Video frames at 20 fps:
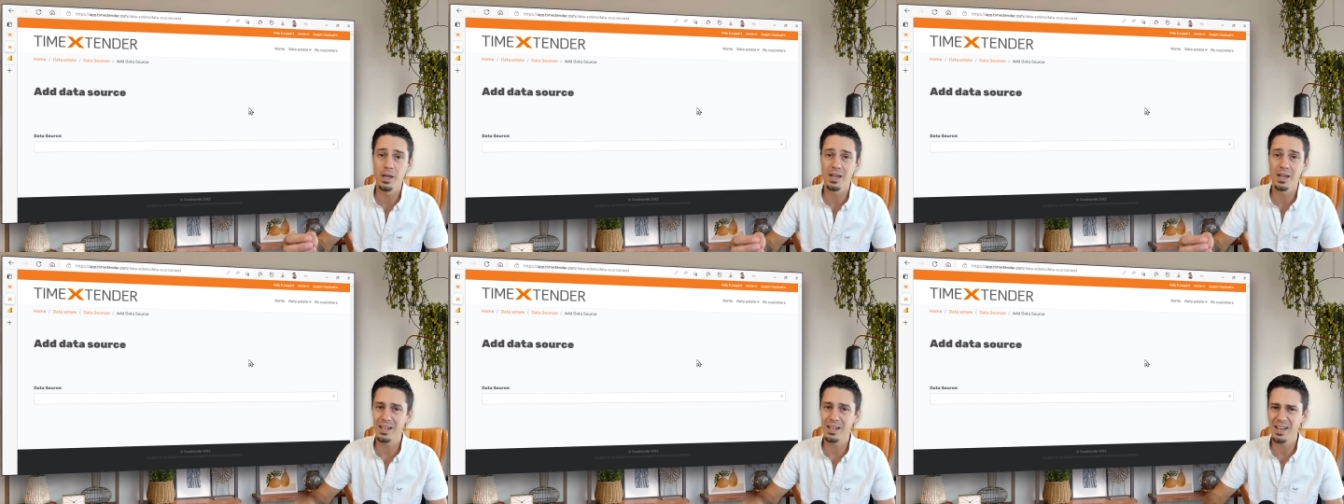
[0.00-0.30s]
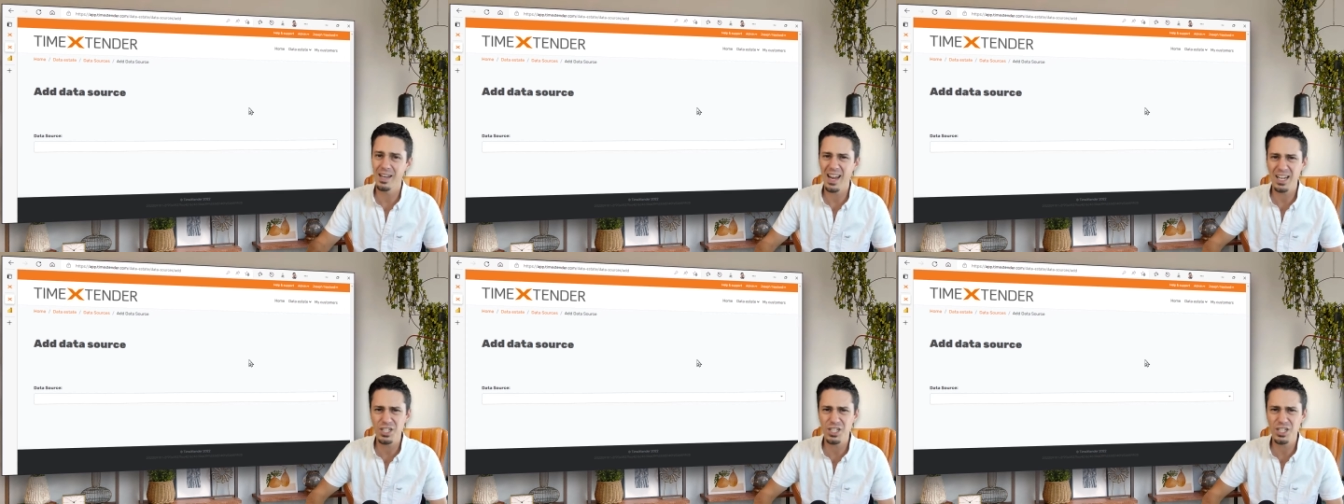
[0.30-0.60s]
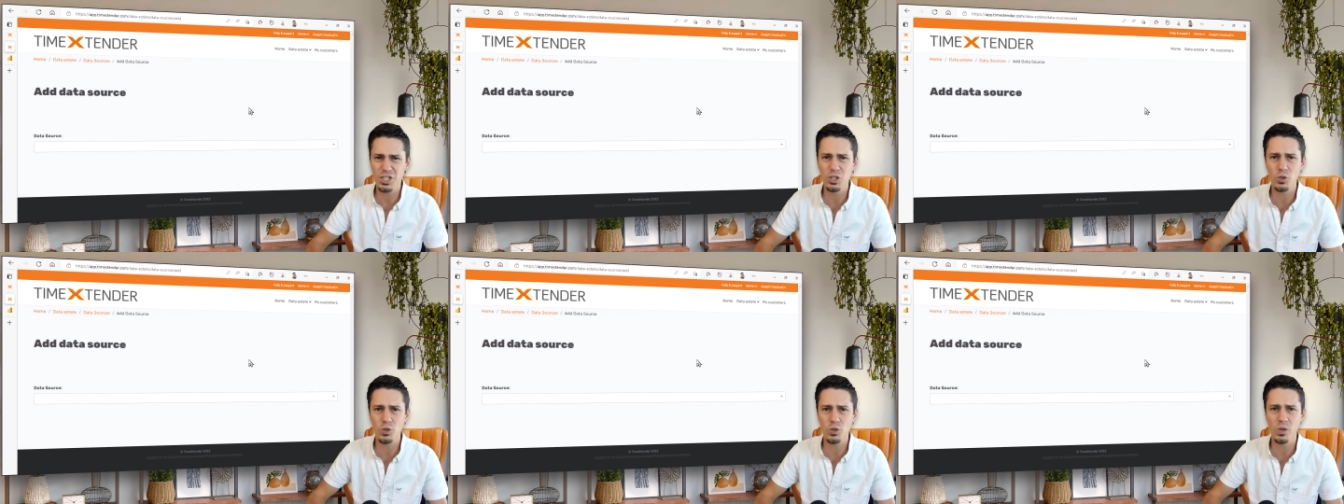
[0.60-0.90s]

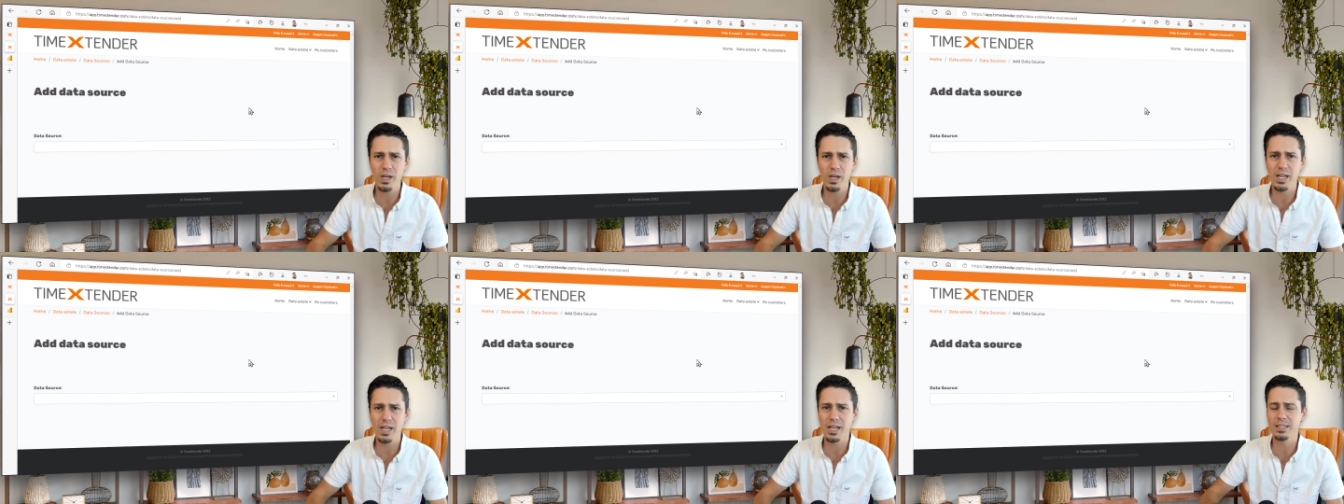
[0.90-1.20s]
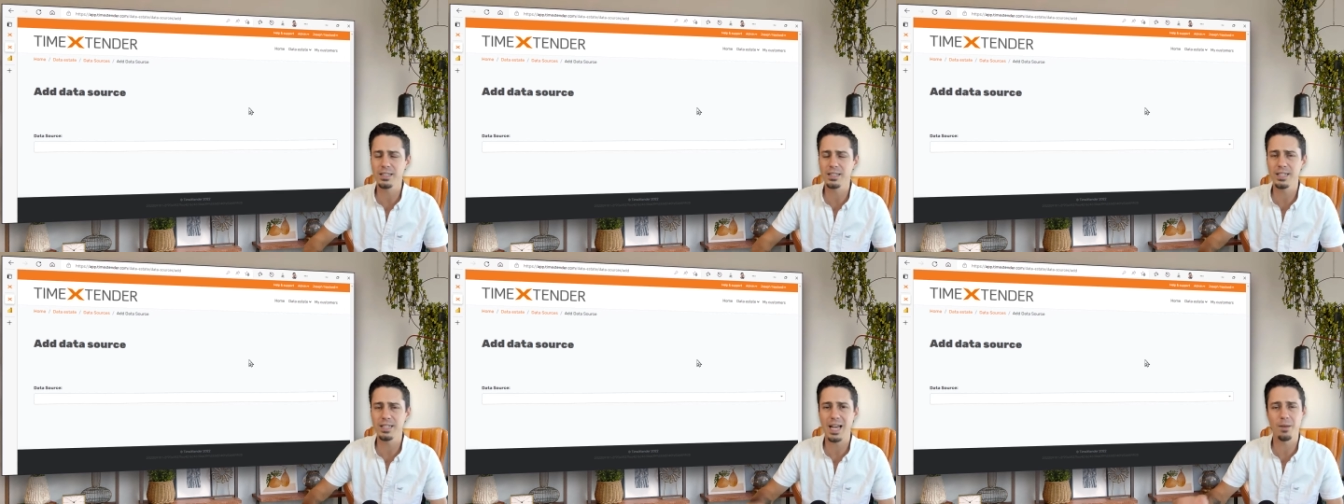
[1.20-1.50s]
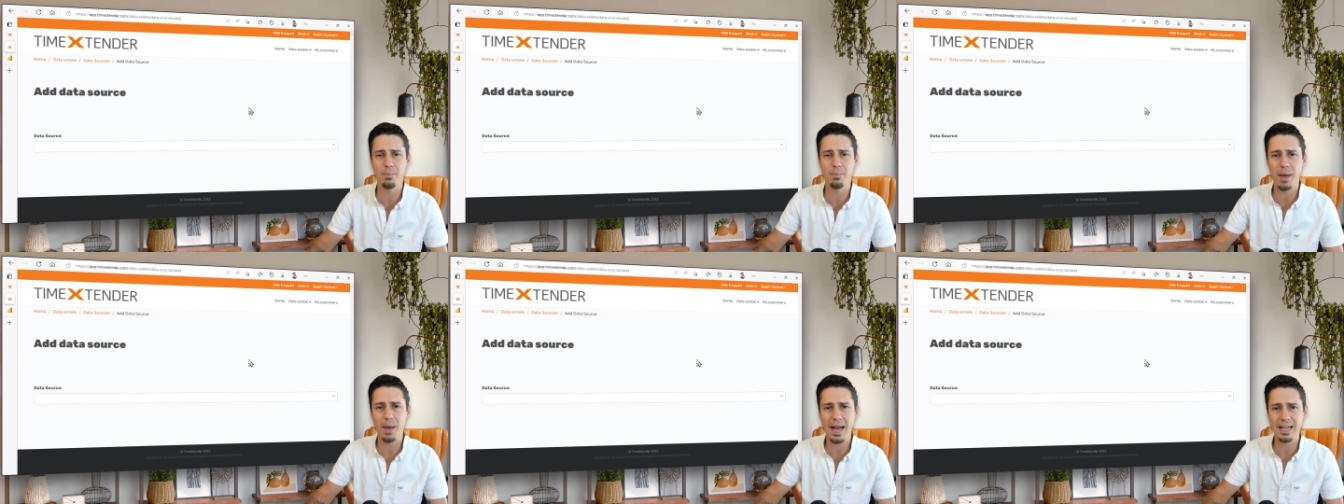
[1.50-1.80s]
connection strings
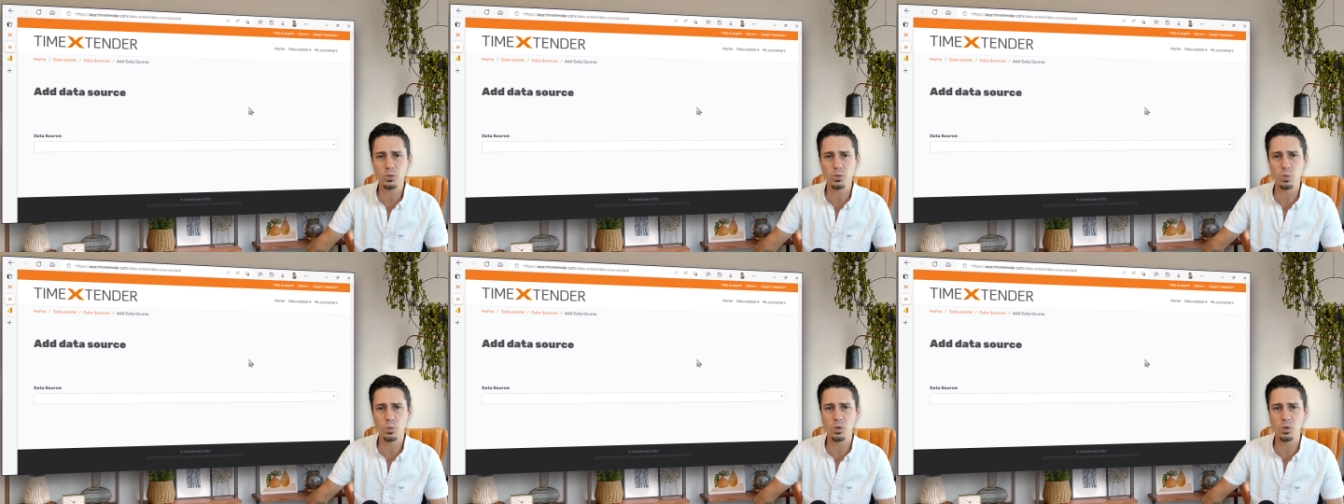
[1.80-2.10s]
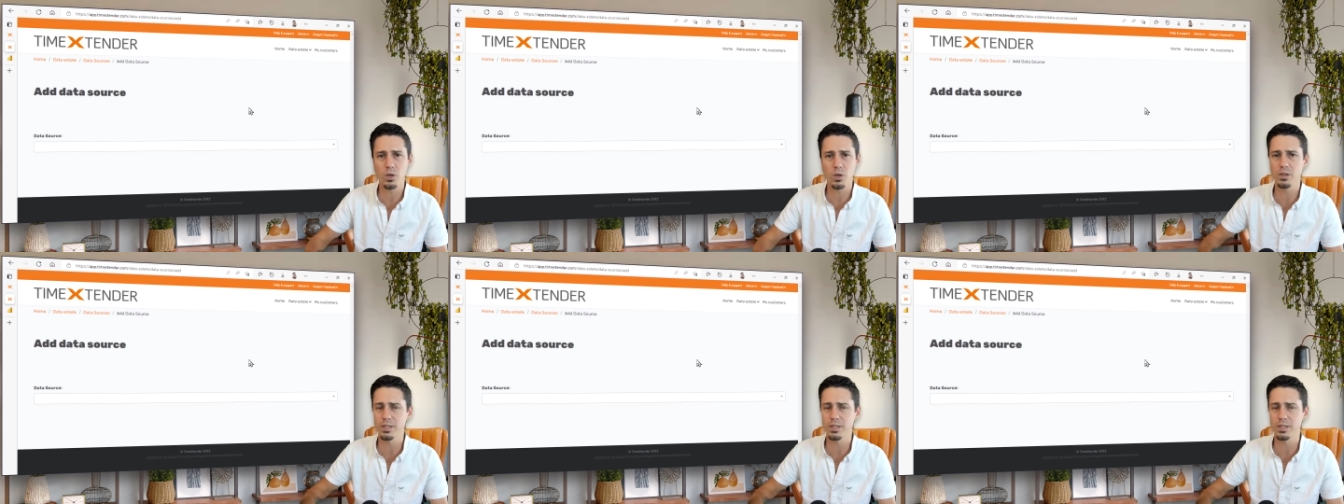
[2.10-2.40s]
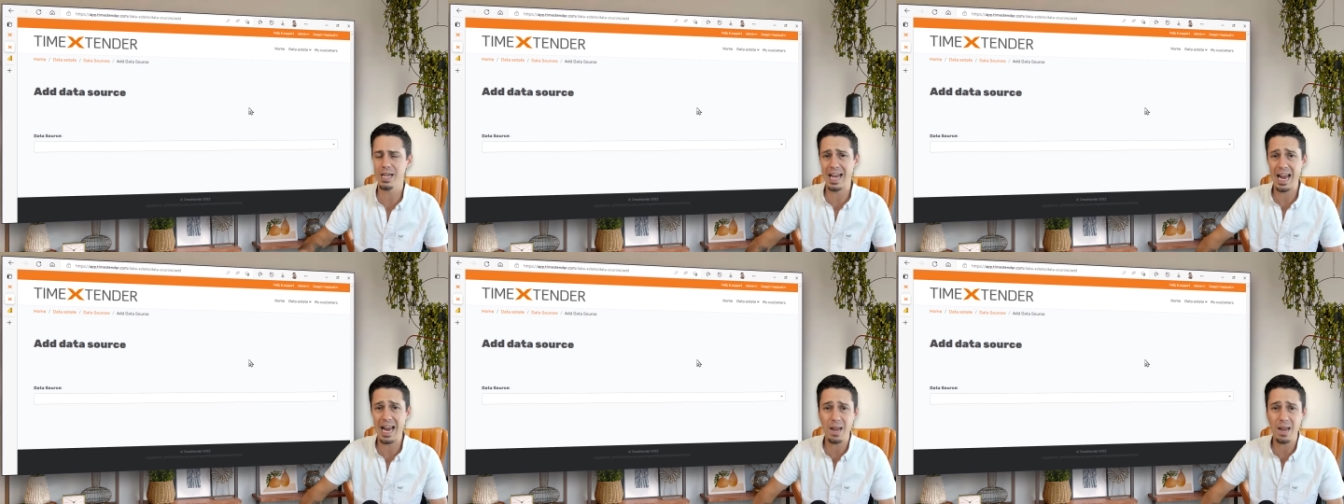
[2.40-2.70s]
and passwords
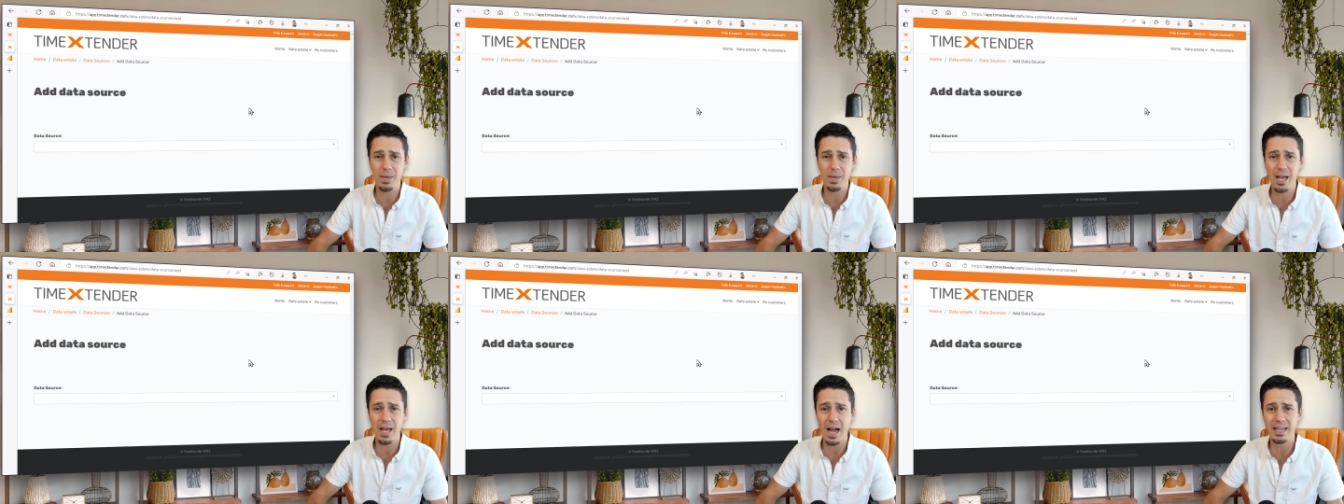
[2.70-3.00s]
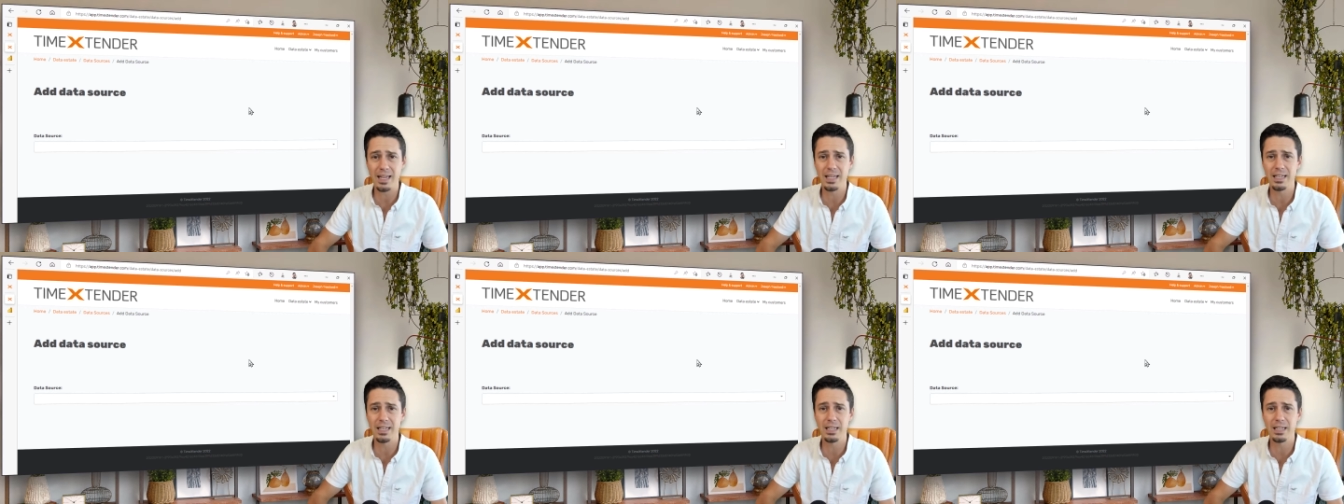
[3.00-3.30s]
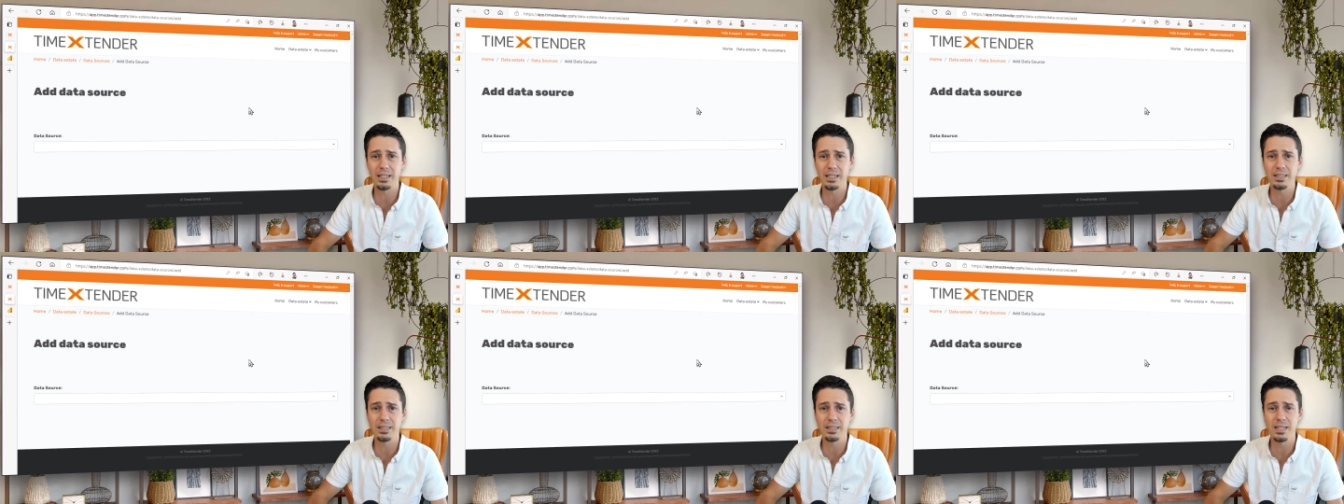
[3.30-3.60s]
and API keys